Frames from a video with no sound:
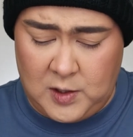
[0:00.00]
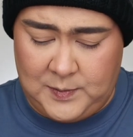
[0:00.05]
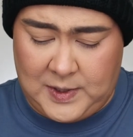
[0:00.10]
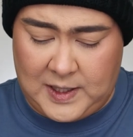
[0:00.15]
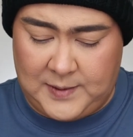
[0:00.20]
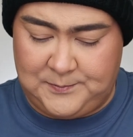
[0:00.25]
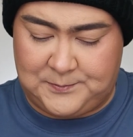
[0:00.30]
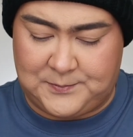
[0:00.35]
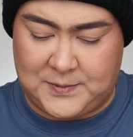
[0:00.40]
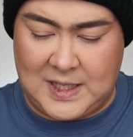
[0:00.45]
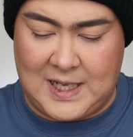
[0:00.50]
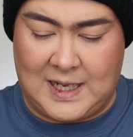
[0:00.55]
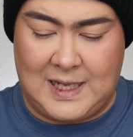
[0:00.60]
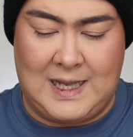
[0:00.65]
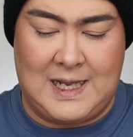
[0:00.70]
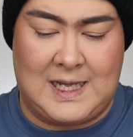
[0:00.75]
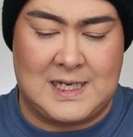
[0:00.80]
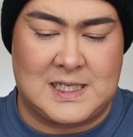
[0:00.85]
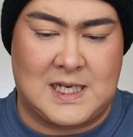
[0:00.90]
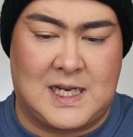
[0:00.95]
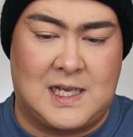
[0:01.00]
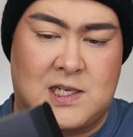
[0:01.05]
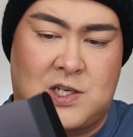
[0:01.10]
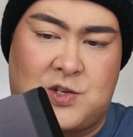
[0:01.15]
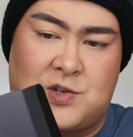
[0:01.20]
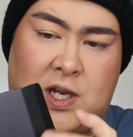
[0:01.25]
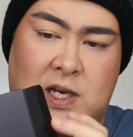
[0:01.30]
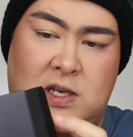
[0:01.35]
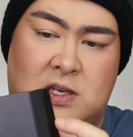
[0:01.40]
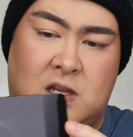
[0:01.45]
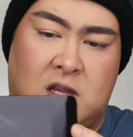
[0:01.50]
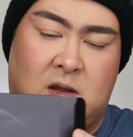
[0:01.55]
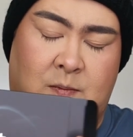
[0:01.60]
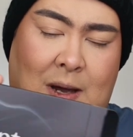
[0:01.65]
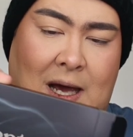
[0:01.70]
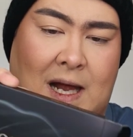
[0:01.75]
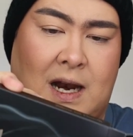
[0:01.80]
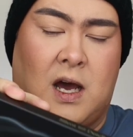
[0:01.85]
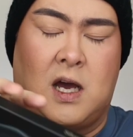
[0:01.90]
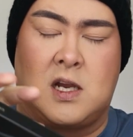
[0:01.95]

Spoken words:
But let's get straight into the palette.